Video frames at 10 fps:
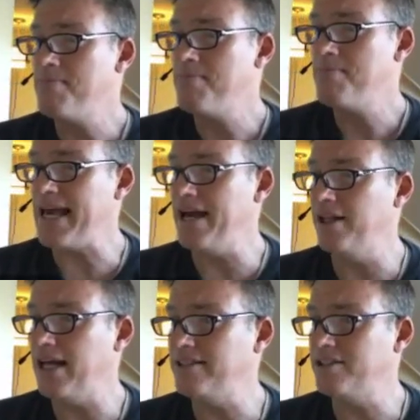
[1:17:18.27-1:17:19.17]

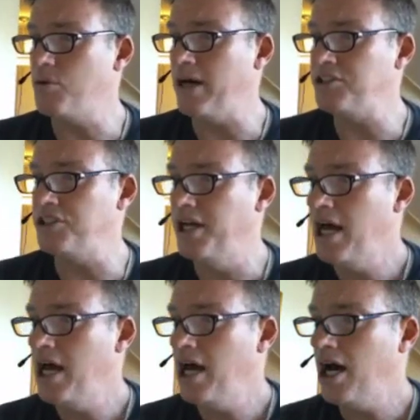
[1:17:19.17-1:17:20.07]
Mikhail has the
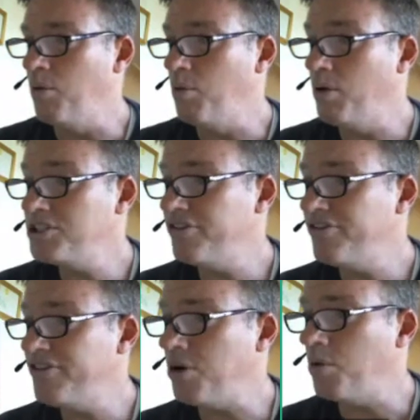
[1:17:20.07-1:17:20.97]
question,
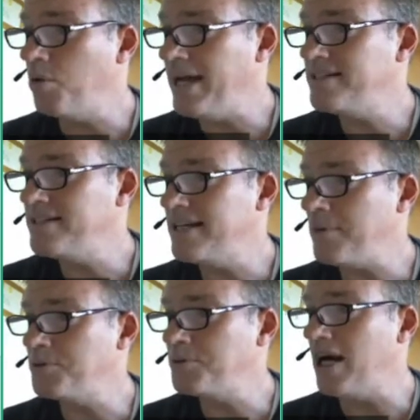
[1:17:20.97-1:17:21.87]
what's your favorite way to
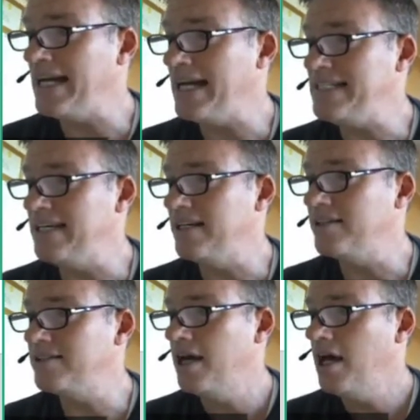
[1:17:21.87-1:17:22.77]
capture
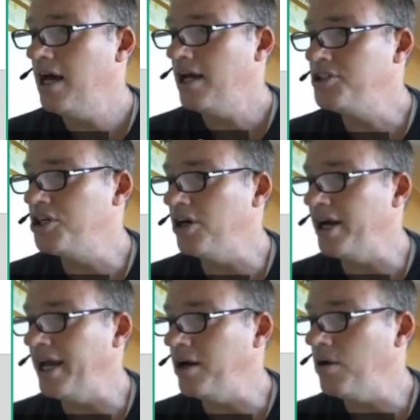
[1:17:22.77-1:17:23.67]
ideas
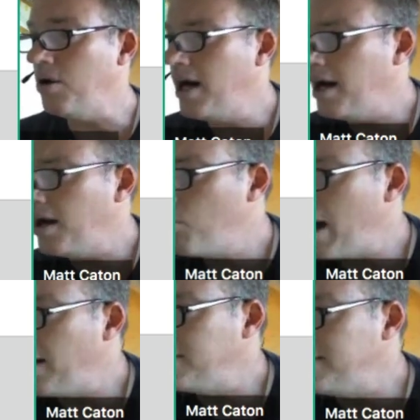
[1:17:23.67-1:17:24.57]
during
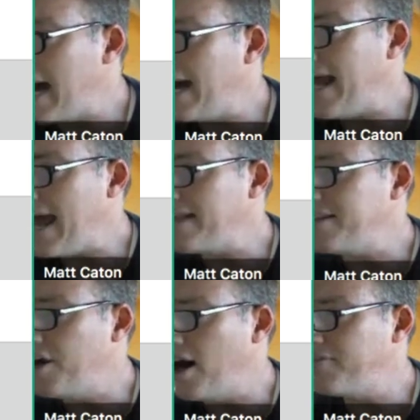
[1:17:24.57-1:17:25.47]
while not at
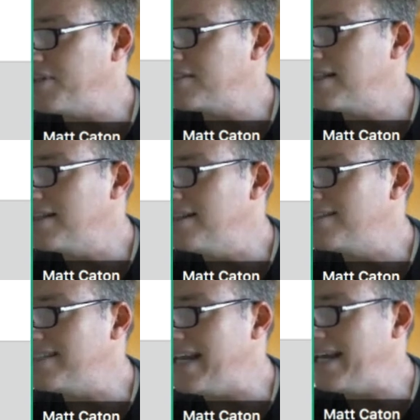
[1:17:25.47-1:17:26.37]
the office? The
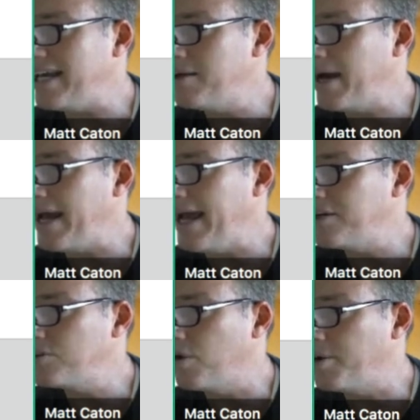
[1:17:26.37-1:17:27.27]
sync in my
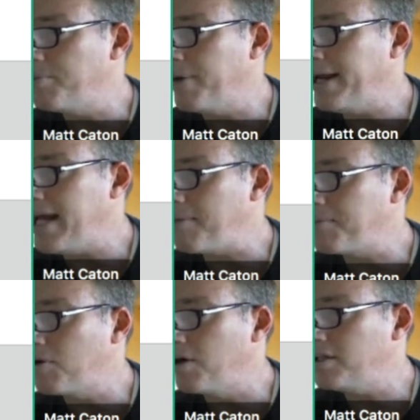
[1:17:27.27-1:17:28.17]
Android Brain app
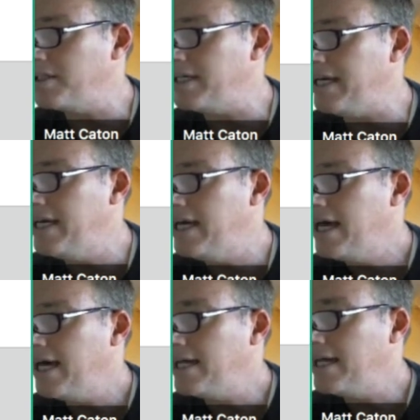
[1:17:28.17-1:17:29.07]
currently
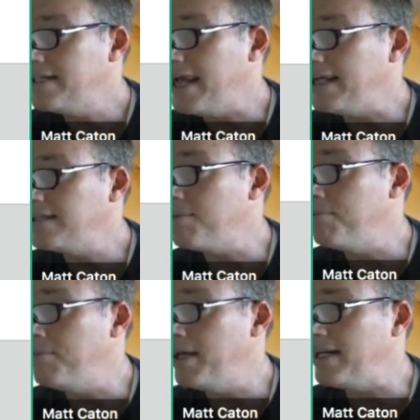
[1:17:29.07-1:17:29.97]
takes
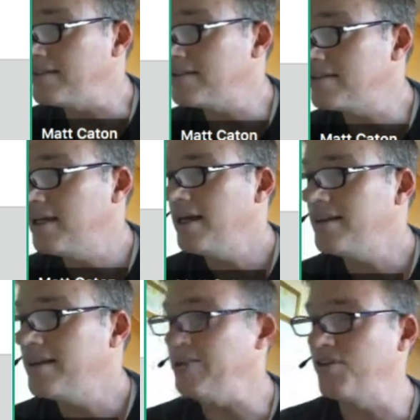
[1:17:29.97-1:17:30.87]
minutes.
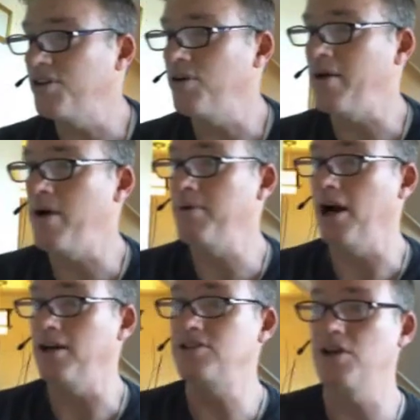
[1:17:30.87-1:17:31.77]
Thanks for the great
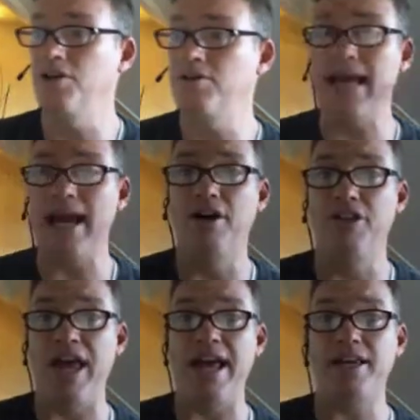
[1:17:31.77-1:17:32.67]
webinar. So, Mikhail,
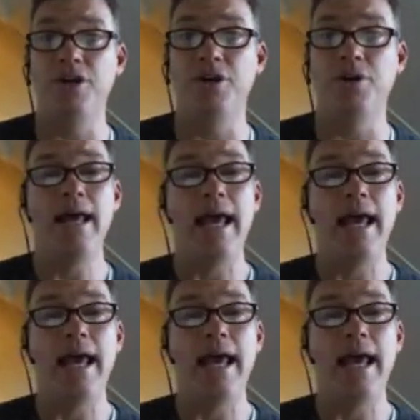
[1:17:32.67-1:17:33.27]
thank you.